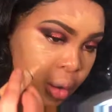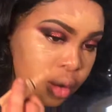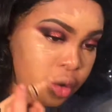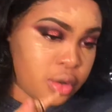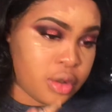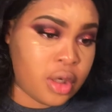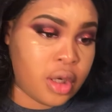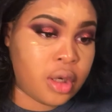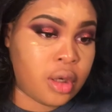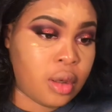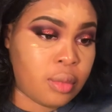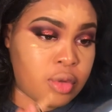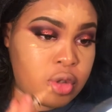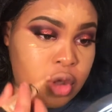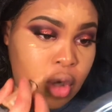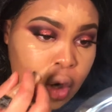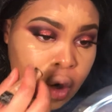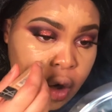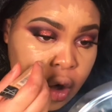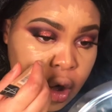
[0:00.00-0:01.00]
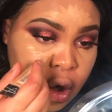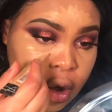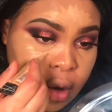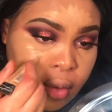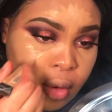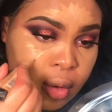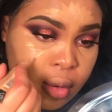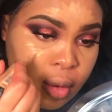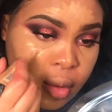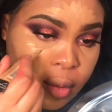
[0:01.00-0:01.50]
And he's like, I'm sorry,
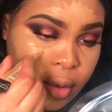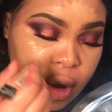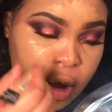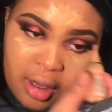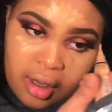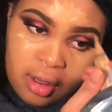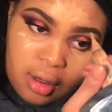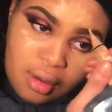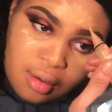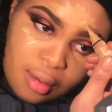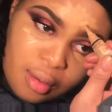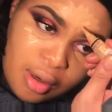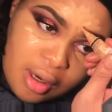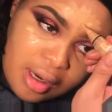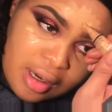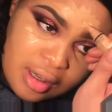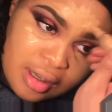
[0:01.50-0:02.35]
blah, blah, blah. And you know what it